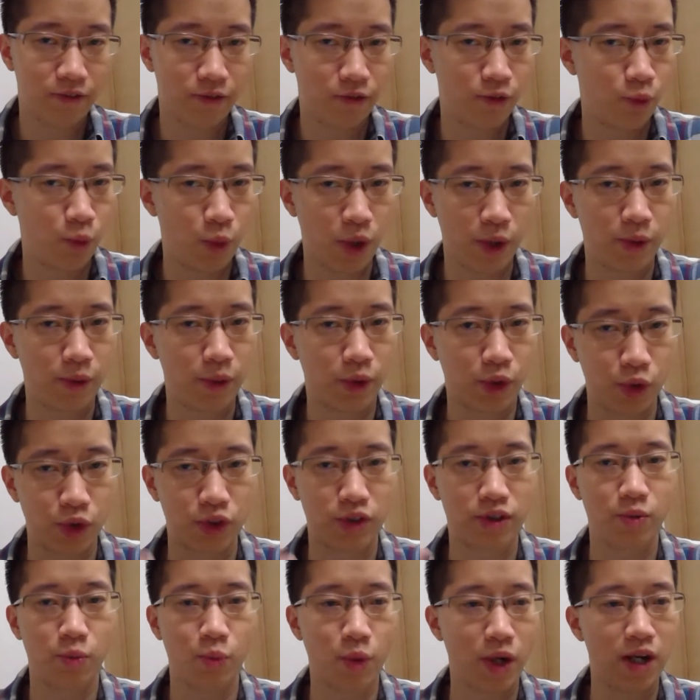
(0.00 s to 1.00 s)
very
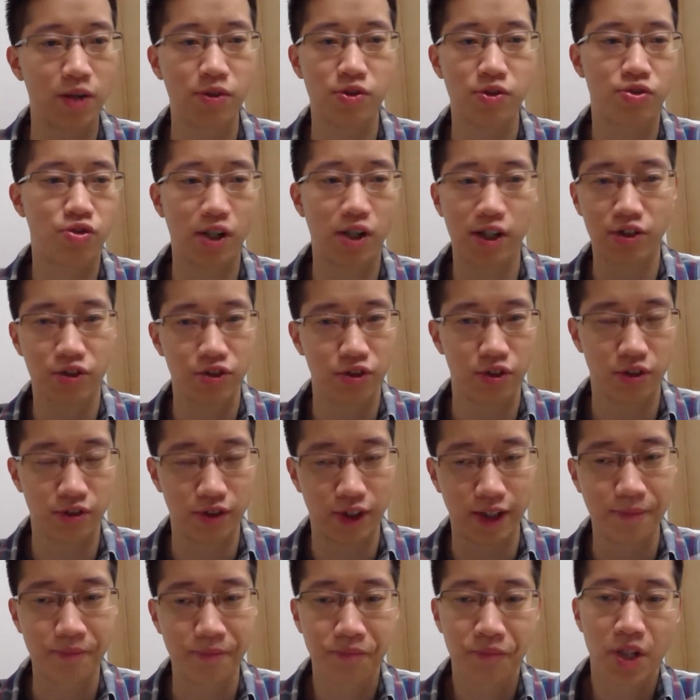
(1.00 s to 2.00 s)
good, well structured,
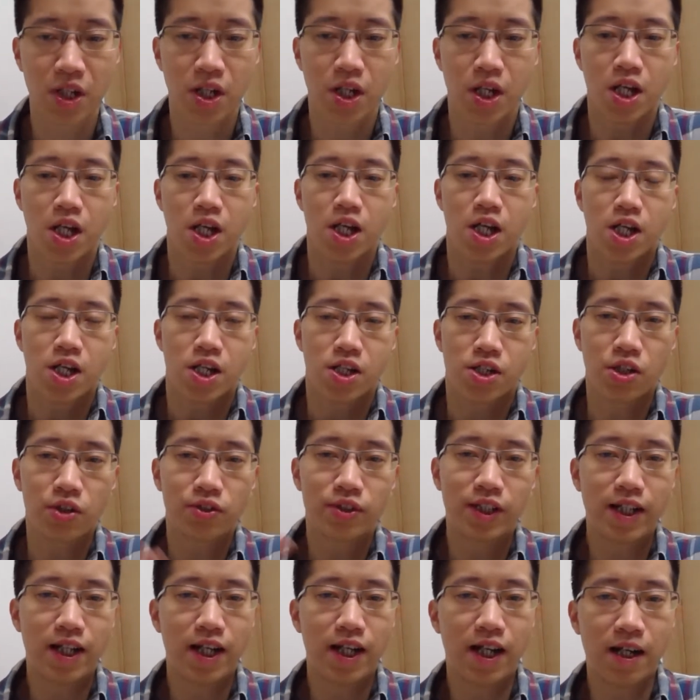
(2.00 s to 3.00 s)
right?
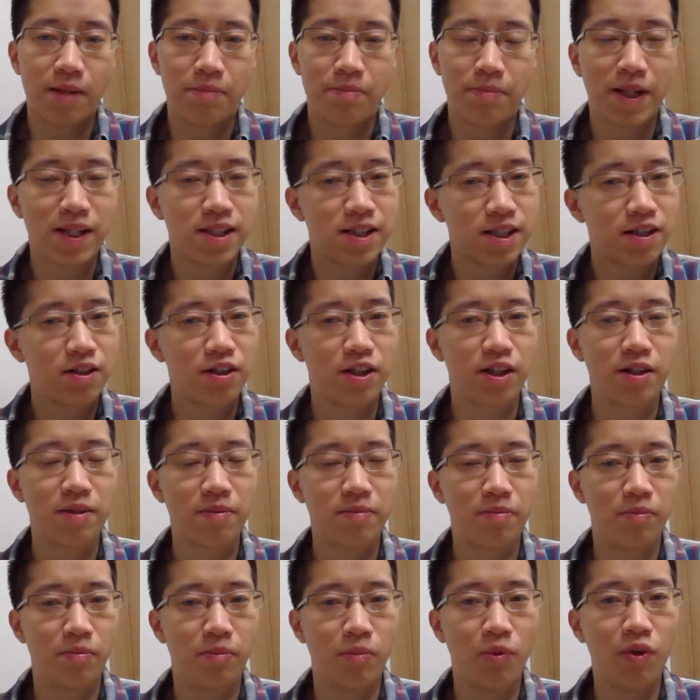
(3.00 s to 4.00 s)
So they are
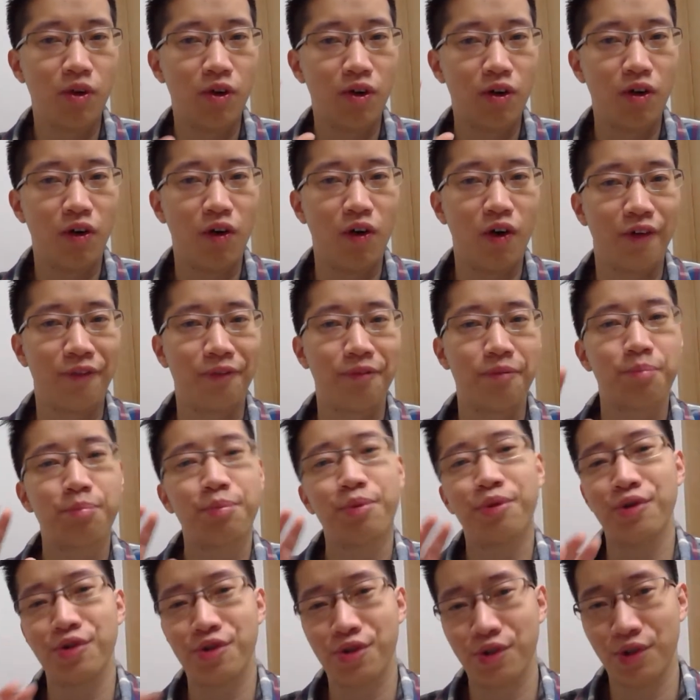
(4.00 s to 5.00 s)
basically more on
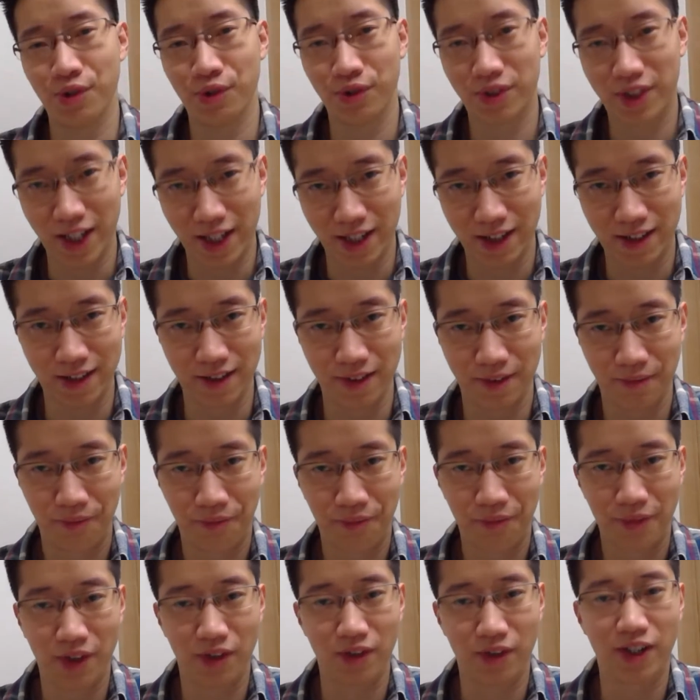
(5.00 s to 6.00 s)
personal data,
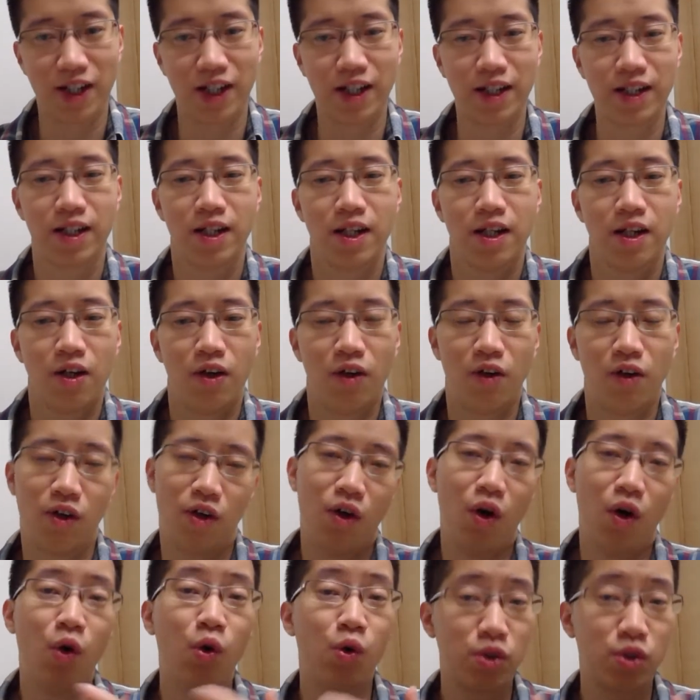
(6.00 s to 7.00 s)
okay,
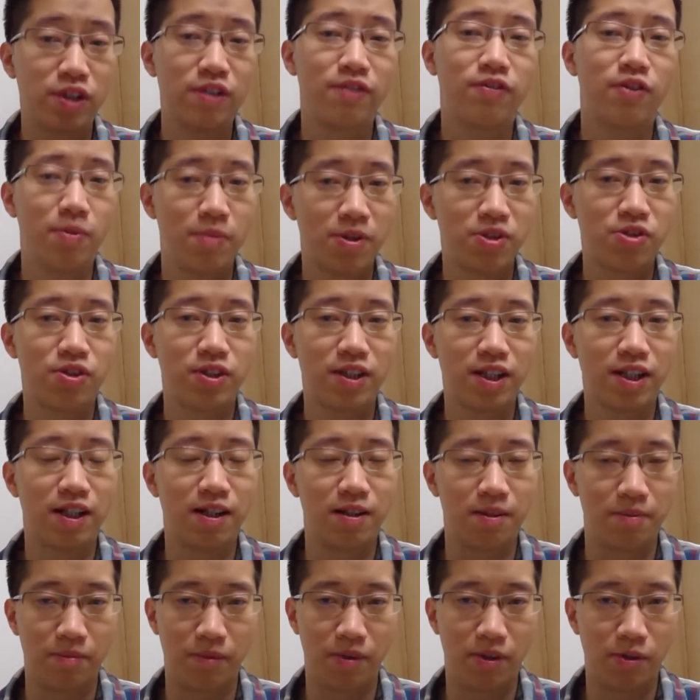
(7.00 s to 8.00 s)
or old information that
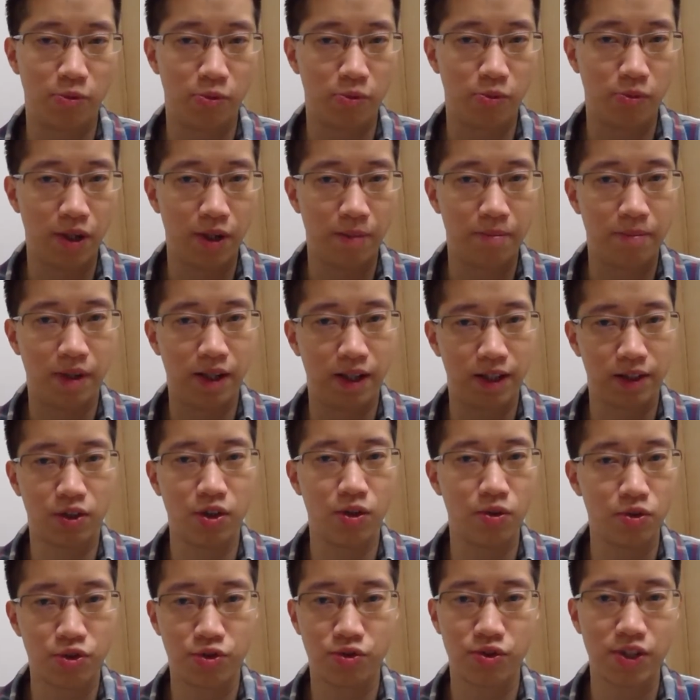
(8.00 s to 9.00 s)
I
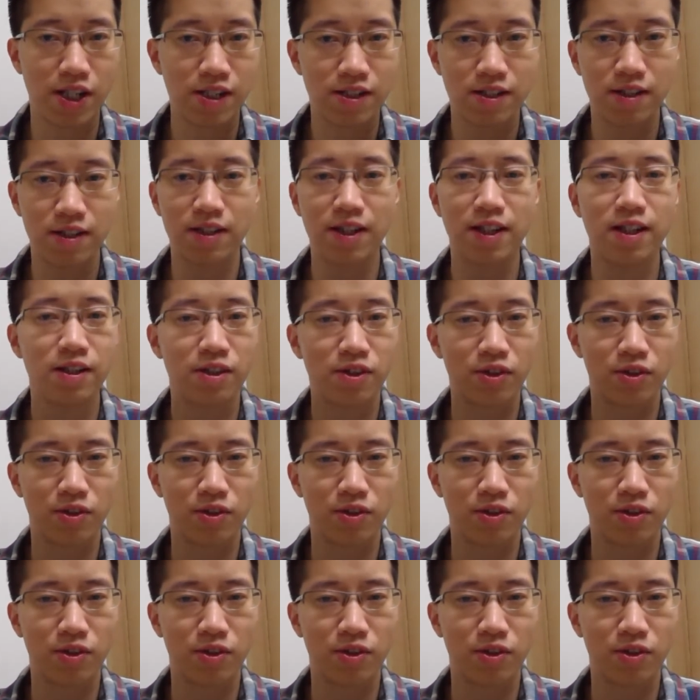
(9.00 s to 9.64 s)
told you yesterday,